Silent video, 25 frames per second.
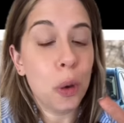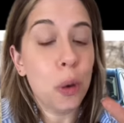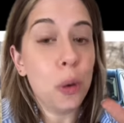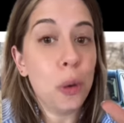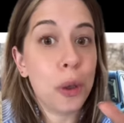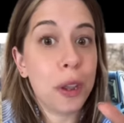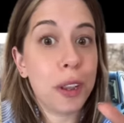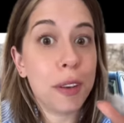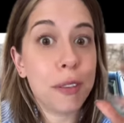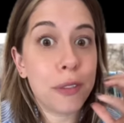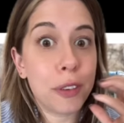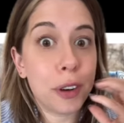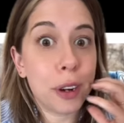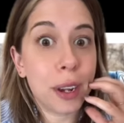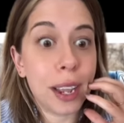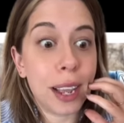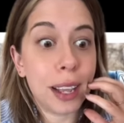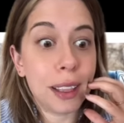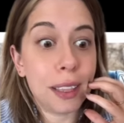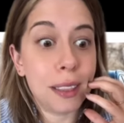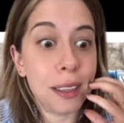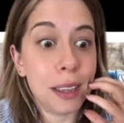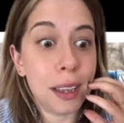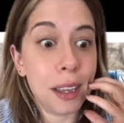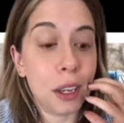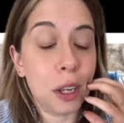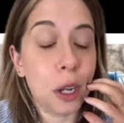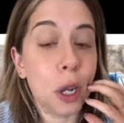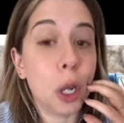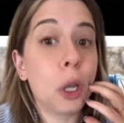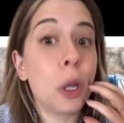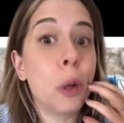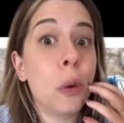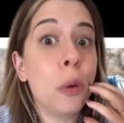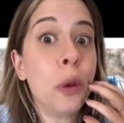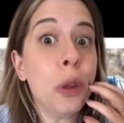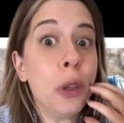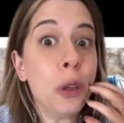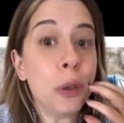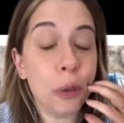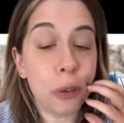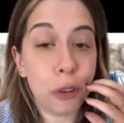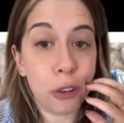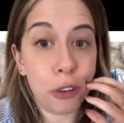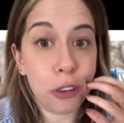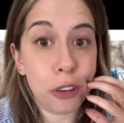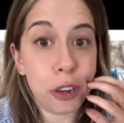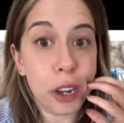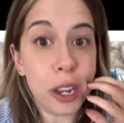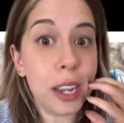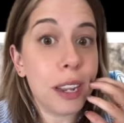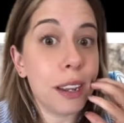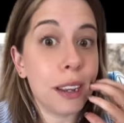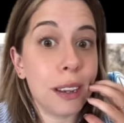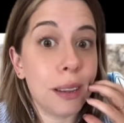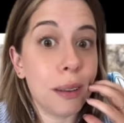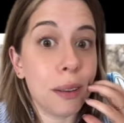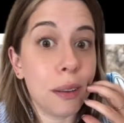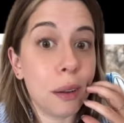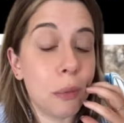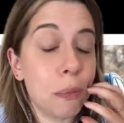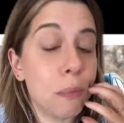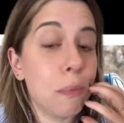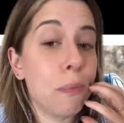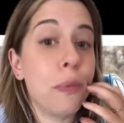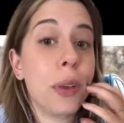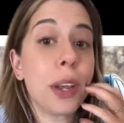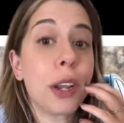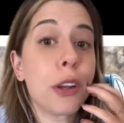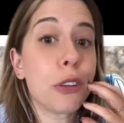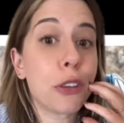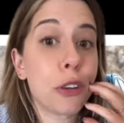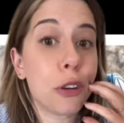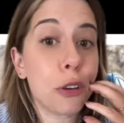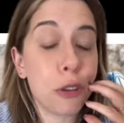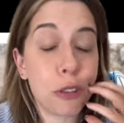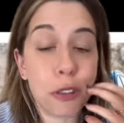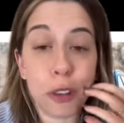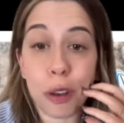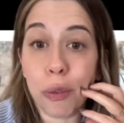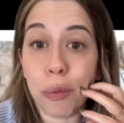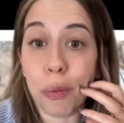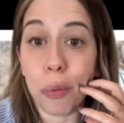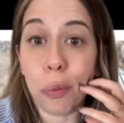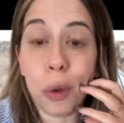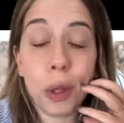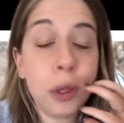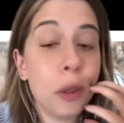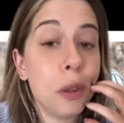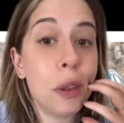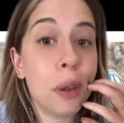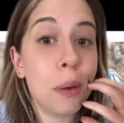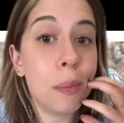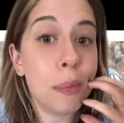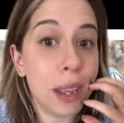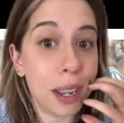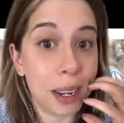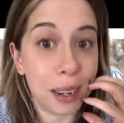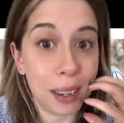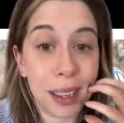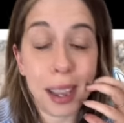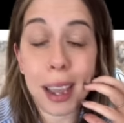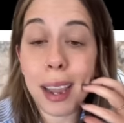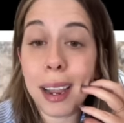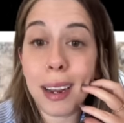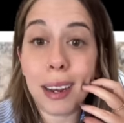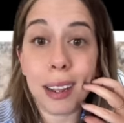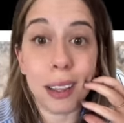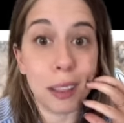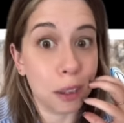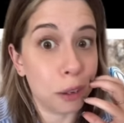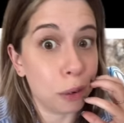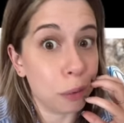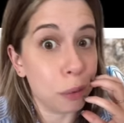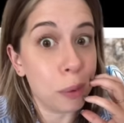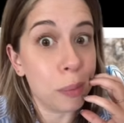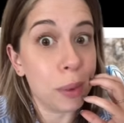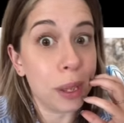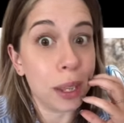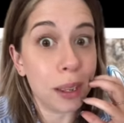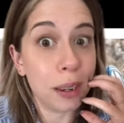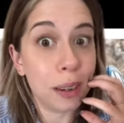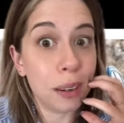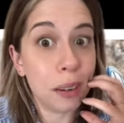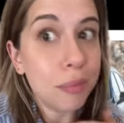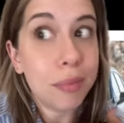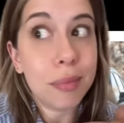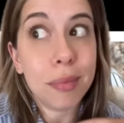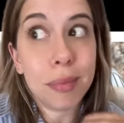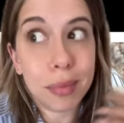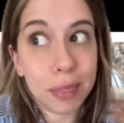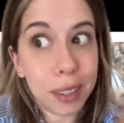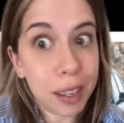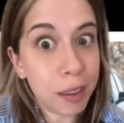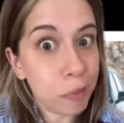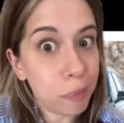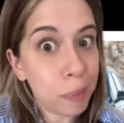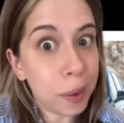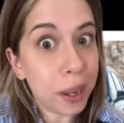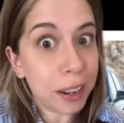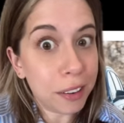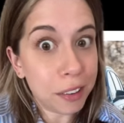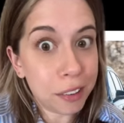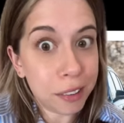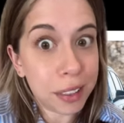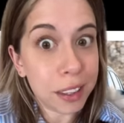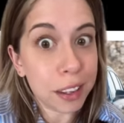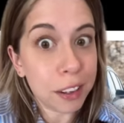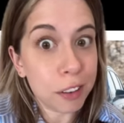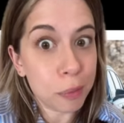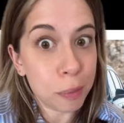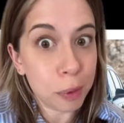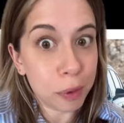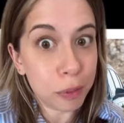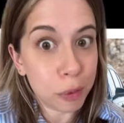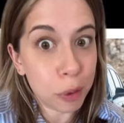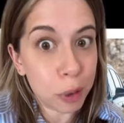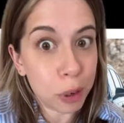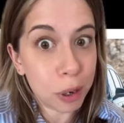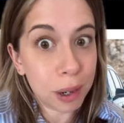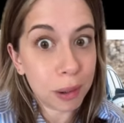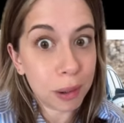Who can forget the colonial chic pictures of William and Kate in the Caribbean? they've botched things before.